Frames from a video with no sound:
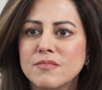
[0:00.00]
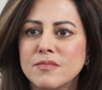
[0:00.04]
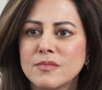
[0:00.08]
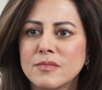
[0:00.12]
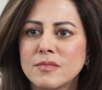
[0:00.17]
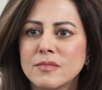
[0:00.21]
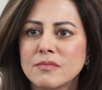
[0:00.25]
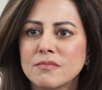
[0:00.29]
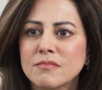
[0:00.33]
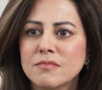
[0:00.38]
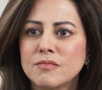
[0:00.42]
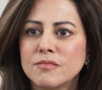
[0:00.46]

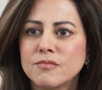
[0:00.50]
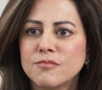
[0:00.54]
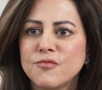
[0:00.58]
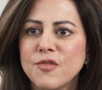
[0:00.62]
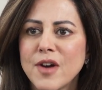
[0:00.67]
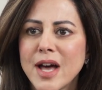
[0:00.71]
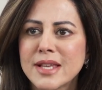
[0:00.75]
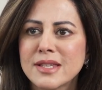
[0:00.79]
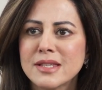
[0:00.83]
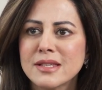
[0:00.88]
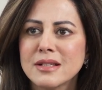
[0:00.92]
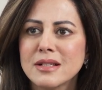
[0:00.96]

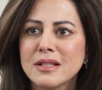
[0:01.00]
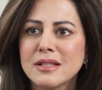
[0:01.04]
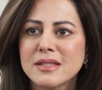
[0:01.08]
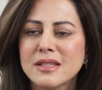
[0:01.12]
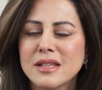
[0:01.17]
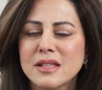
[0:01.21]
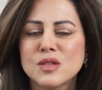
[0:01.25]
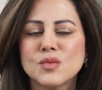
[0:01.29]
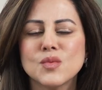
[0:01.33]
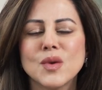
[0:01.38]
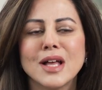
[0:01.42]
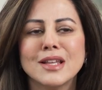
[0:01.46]
vessels
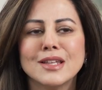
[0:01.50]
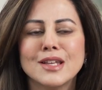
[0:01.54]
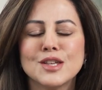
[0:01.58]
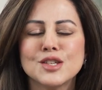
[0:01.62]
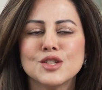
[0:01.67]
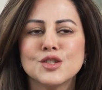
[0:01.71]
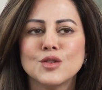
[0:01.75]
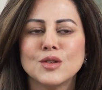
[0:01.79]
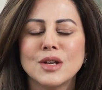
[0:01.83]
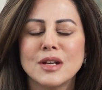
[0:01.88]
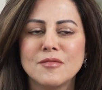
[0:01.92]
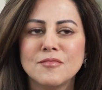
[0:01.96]
as well
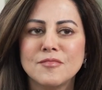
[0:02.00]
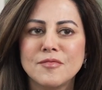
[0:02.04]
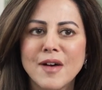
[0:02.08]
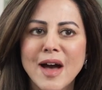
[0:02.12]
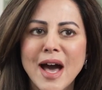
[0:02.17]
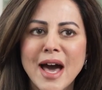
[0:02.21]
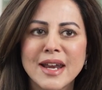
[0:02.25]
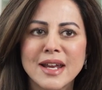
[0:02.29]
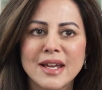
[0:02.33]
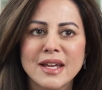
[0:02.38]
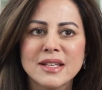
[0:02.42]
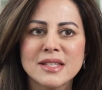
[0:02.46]
as your
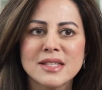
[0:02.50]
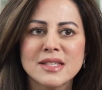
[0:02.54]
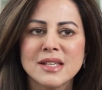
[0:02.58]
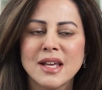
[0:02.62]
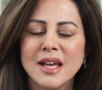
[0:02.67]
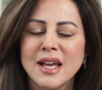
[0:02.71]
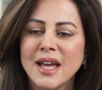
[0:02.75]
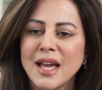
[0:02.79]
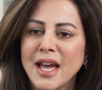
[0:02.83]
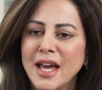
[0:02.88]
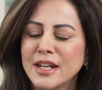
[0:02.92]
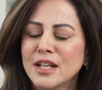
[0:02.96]
lymphatics,
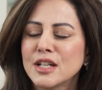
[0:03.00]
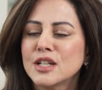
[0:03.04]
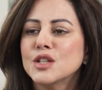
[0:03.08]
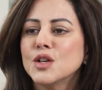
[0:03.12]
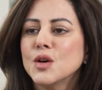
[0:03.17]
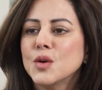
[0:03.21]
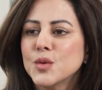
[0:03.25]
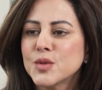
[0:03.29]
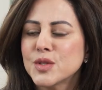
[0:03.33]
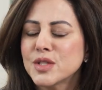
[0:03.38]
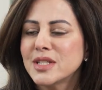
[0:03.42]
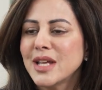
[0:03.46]
and it
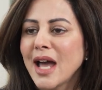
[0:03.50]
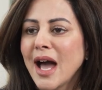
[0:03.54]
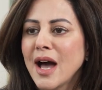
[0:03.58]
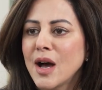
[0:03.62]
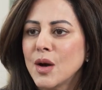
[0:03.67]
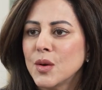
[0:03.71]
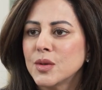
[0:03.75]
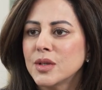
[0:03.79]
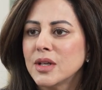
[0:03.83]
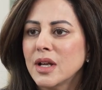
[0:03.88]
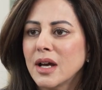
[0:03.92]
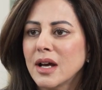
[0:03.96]
goes
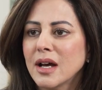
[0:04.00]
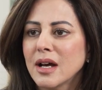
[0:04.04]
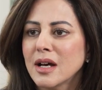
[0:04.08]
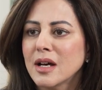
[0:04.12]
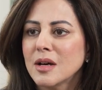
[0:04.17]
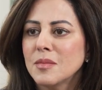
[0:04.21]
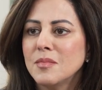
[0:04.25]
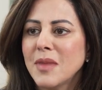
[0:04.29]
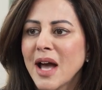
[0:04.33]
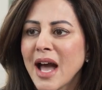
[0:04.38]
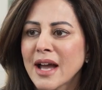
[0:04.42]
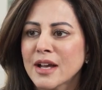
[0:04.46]

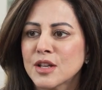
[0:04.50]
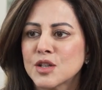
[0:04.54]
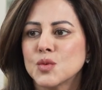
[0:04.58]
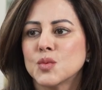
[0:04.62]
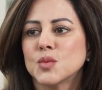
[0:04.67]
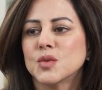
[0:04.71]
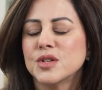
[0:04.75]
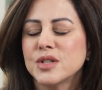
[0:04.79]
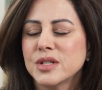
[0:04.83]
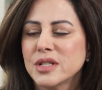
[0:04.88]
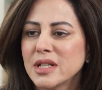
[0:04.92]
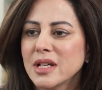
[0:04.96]
down back
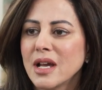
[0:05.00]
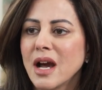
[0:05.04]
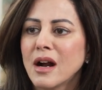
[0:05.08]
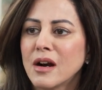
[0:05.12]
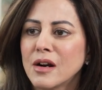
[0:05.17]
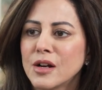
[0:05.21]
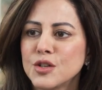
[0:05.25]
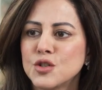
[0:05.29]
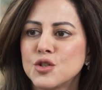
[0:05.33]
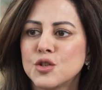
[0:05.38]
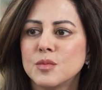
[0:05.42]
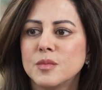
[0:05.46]
towards the
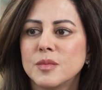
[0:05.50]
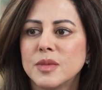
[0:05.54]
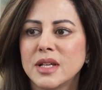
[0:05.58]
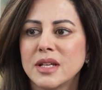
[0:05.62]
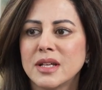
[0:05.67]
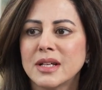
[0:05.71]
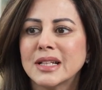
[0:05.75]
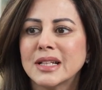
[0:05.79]
heart to be